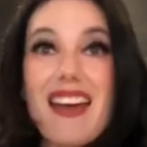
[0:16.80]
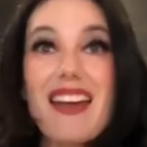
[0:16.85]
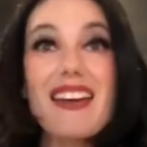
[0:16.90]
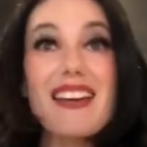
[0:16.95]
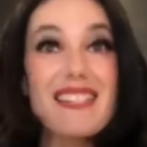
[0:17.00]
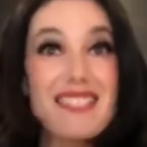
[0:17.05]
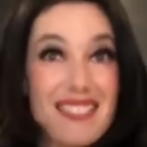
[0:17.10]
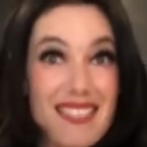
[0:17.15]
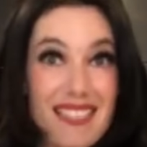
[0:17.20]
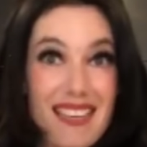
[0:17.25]

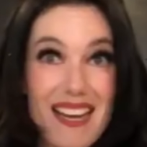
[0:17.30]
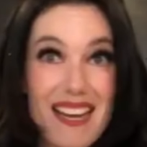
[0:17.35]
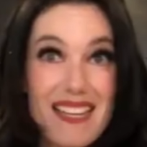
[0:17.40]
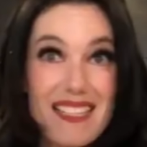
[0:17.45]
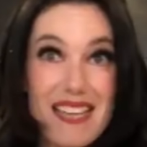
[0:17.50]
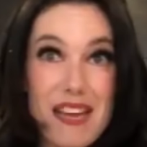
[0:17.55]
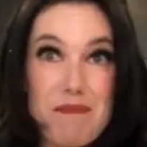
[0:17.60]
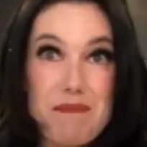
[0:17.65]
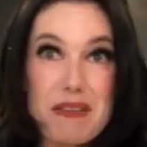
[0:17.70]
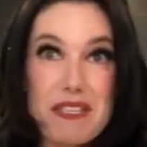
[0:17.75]
In
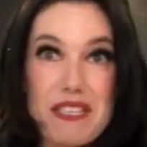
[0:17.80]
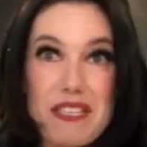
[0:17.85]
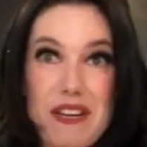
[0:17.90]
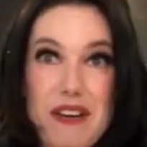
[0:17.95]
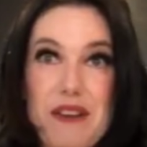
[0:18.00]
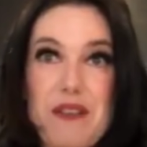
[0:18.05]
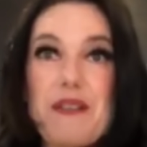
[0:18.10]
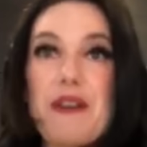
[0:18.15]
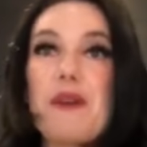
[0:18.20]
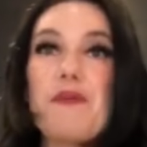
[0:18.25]
today's
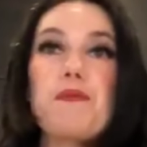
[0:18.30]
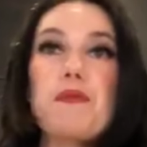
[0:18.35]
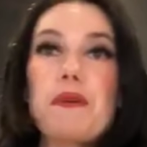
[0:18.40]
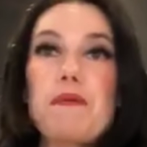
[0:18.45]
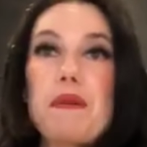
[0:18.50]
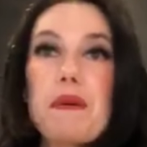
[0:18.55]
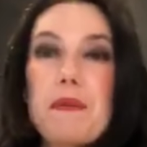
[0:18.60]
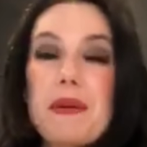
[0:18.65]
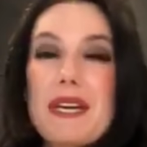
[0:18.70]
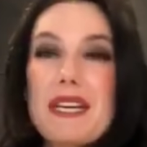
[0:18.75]
episode, we
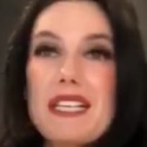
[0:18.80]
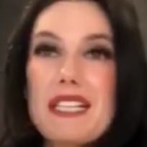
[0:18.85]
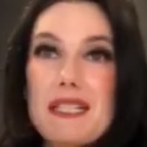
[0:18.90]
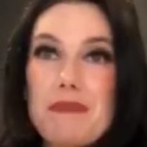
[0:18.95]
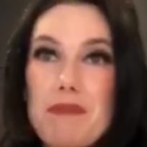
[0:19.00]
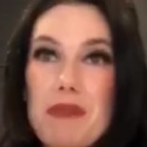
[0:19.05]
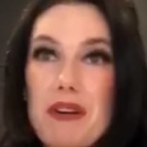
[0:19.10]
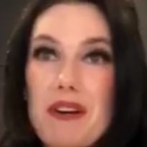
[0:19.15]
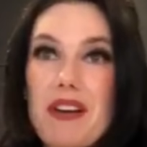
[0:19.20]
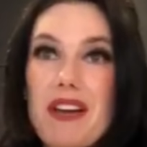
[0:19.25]
will be
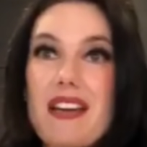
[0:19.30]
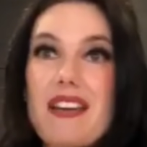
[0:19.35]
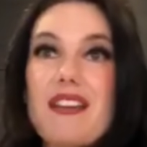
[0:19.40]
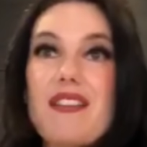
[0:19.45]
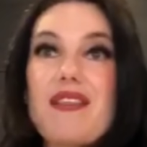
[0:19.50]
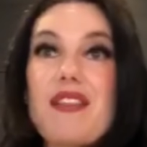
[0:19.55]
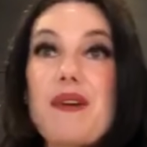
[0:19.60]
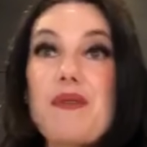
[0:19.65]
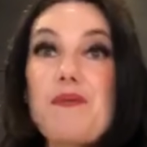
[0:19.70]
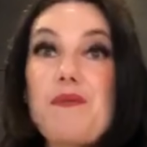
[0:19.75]
exploring
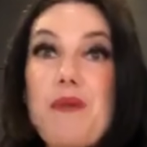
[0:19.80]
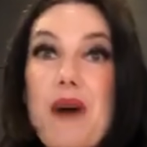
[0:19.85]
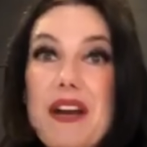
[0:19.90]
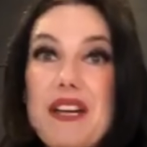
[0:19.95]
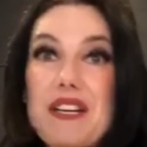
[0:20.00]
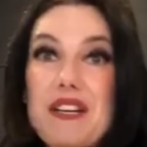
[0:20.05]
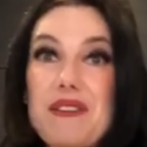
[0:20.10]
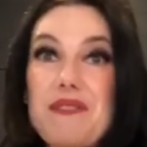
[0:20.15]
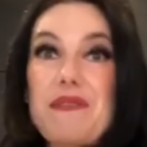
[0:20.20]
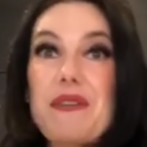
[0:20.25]
the
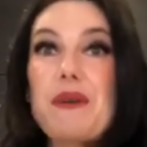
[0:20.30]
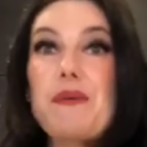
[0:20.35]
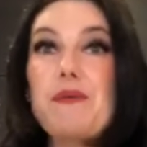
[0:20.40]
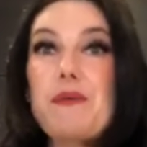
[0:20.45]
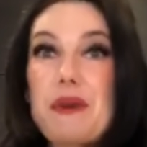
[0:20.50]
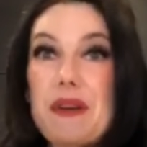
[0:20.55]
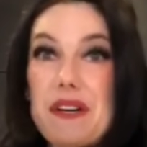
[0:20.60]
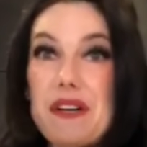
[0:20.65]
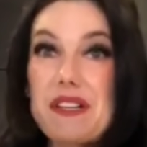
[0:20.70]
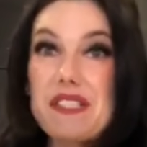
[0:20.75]

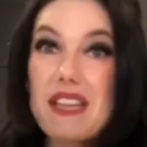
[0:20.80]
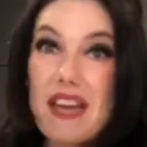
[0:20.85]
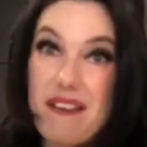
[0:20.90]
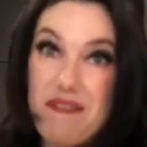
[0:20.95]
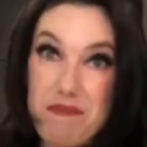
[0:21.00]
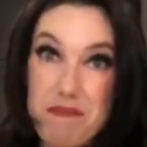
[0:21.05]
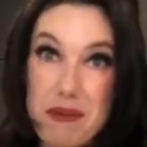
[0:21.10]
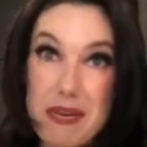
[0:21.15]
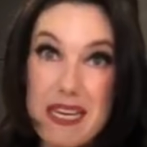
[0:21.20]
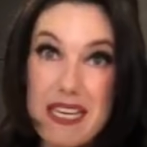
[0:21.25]
wonderful world
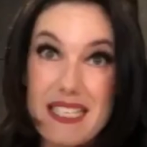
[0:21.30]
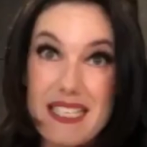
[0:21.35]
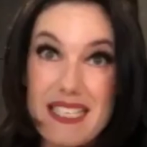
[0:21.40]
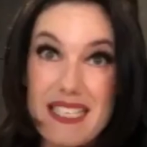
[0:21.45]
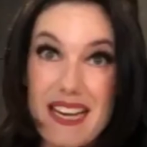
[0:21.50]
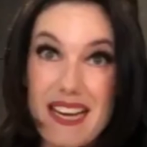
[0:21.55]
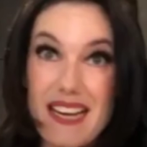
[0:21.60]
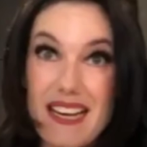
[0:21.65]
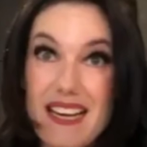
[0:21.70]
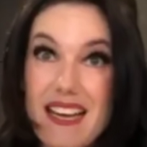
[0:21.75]
of
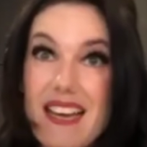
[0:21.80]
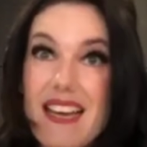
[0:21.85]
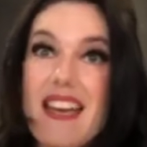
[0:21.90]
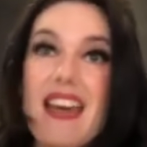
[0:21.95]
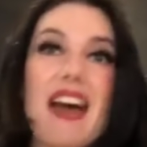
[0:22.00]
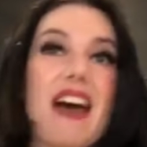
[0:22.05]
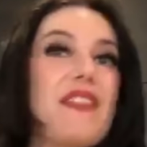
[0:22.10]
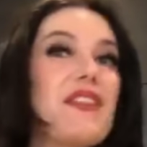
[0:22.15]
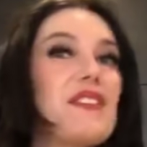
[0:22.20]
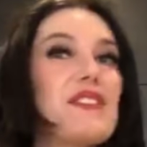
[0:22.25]
pizza.
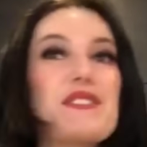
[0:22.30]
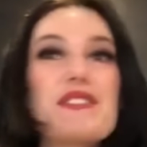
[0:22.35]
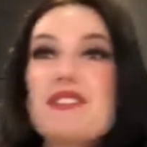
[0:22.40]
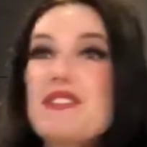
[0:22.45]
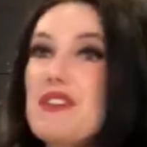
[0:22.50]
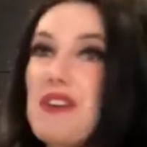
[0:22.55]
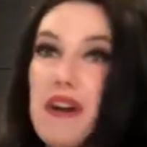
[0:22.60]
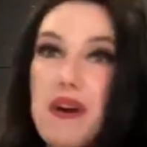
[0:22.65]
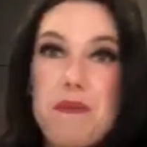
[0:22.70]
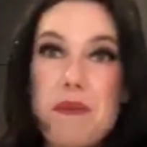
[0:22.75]
And there's
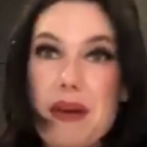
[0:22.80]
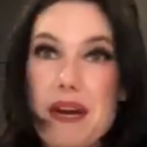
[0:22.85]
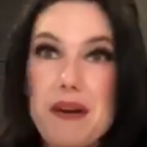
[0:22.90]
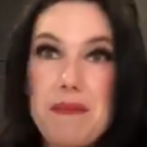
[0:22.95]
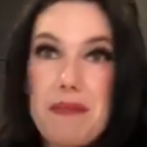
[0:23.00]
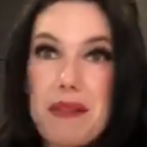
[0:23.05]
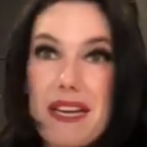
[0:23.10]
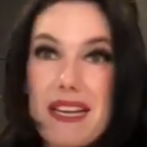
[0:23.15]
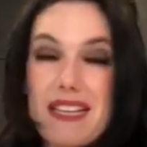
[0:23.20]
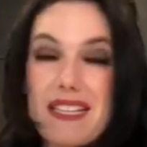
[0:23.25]
no
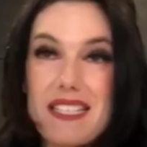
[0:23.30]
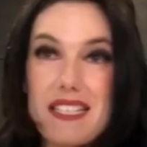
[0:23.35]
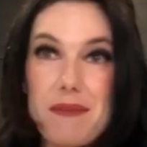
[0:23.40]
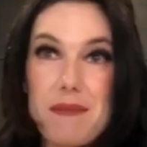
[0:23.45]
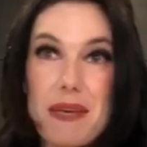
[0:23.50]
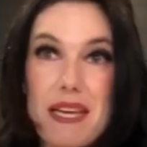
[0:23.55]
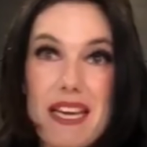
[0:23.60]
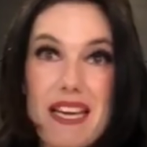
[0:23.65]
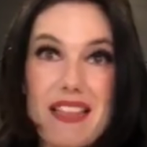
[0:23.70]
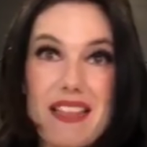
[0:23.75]
better place to
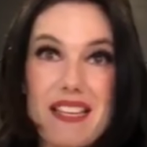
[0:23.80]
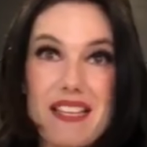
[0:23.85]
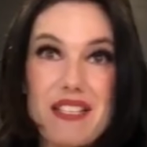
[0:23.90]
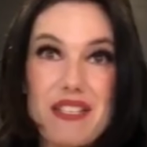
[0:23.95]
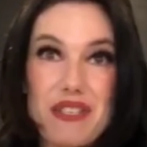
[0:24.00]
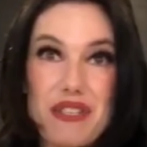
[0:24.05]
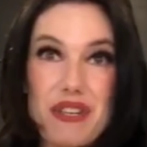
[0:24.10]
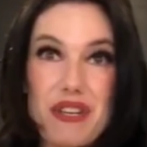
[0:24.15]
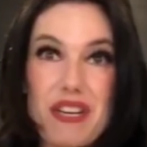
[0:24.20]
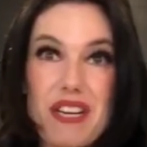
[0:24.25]
begin this
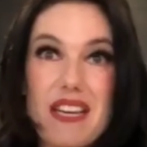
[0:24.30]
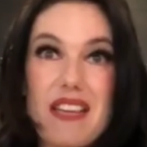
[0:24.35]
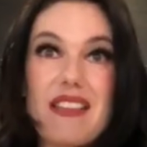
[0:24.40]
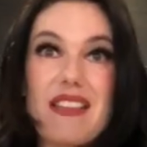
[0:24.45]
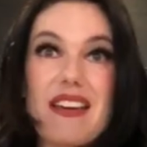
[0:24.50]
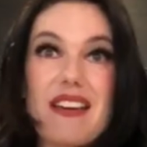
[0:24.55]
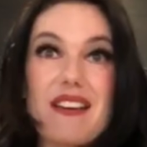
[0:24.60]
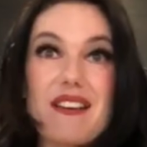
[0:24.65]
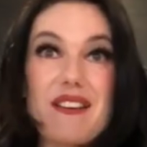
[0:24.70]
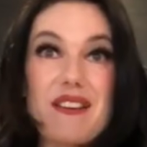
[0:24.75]
journey
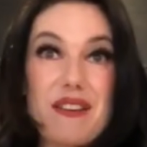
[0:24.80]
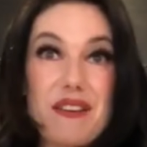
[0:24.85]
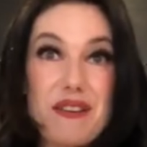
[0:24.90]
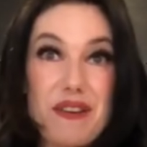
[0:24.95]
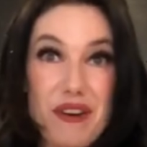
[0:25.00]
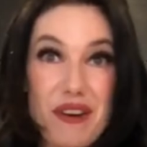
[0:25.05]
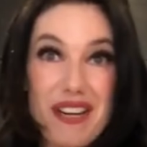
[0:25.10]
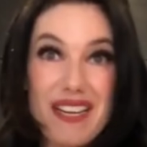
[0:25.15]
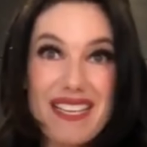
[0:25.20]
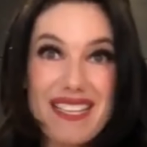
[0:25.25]
than New
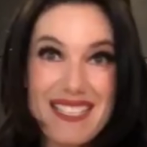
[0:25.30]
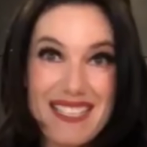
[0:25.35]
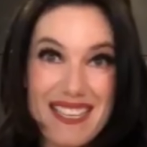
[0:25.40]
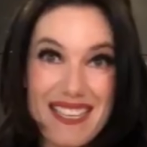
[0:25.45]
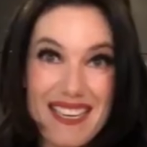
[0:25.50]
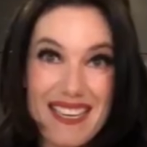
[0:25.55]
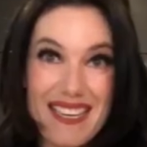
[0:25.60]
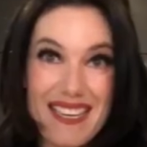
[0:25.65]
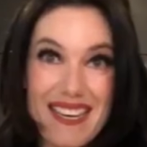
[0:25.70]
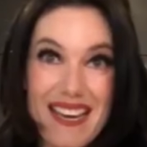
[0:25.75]
York
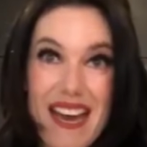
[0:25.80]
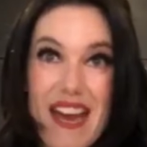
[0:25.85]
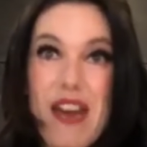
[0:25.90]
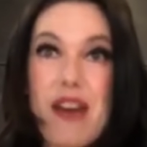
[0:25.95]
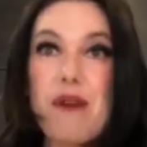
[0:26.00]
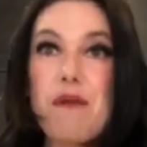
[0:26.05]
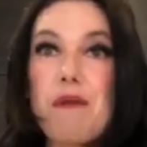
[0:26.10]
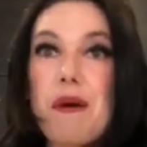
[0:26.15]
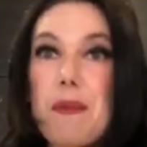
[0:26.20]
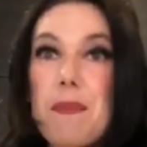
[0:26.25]
City,
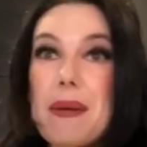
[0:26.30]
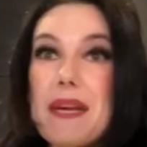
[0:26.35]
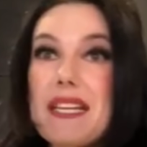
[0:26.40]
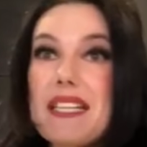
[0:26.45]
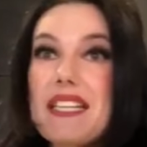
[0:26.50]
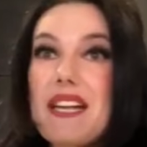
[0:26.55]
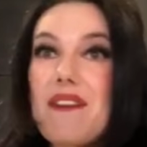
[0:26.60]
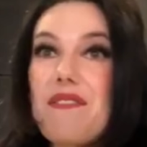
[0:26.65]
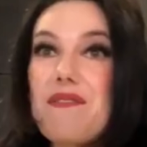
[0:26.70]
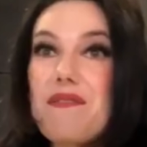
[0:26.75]
where
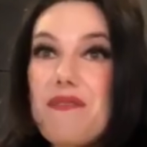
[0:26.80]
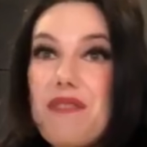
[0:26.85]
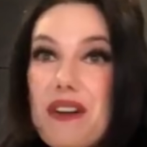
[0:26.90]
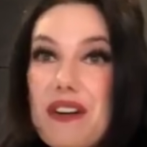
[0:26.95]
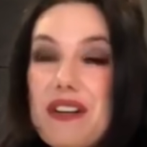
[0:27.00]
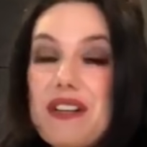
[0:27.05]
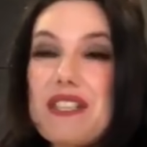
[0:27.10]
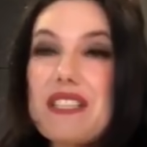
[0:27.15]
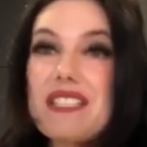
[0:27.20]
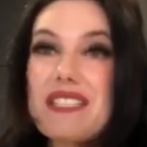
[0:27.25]
pizza
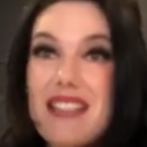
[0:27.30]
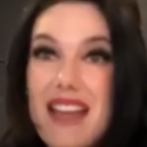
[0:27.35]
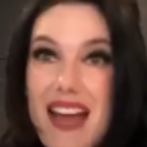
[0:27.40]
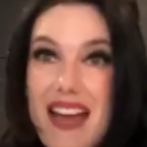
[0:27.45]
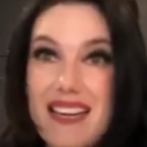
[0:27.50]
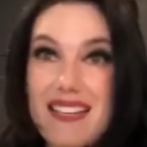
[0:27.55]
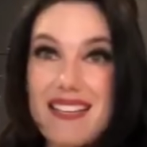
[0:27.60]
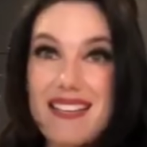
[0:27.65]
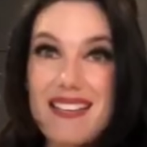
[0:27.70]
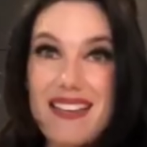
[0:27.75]
first
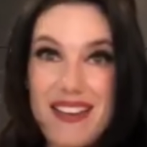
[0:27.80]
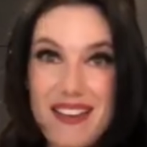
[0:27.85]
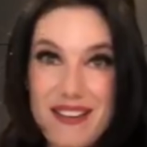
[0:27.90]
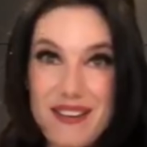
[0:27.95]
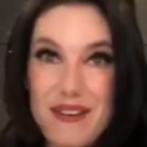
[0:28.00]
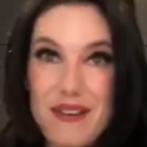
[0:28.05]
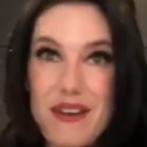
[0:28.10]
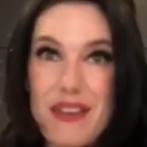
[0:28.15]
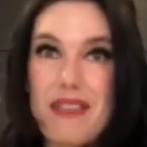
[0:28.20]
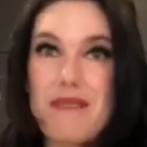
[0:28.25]
landed
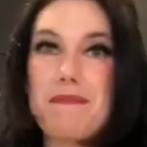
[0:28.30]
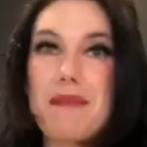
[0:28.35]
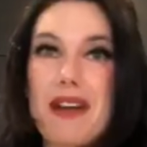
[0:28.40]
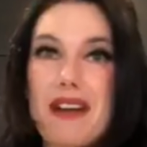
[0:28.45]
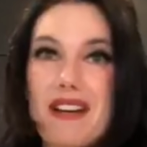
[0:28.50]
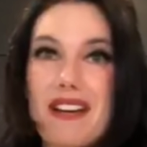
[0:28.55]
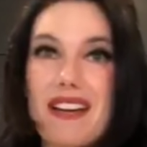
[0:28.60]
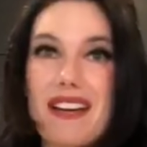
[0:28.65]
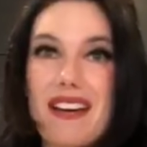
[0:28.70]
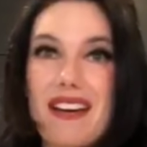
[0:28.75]
in North
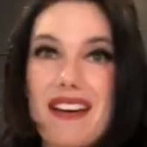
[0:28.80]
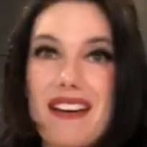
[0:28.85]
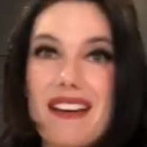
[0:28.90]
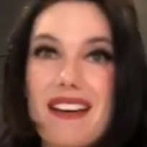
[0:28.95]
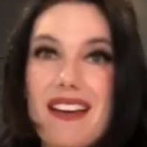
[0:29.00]
America.